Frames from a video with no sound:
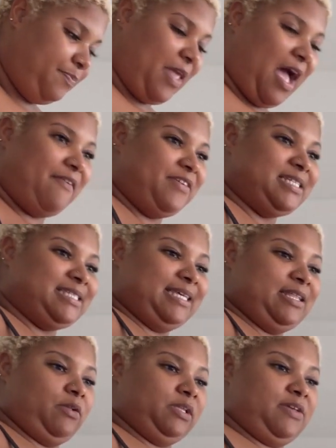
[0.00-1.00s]
Obviously
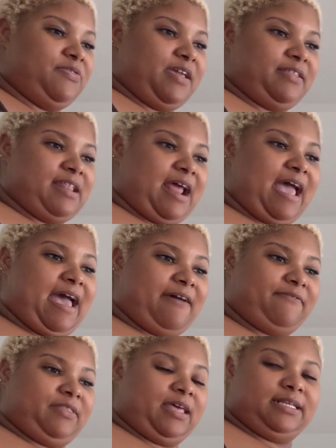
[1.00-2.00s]
the only thing that I
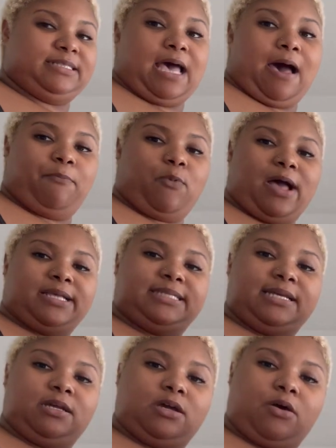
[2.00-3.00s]
have like top wise
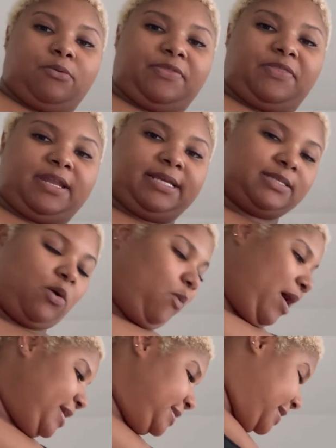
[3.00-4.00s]
I can go with it is a
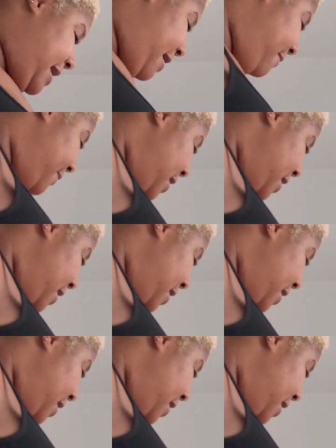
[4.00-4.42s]
white top,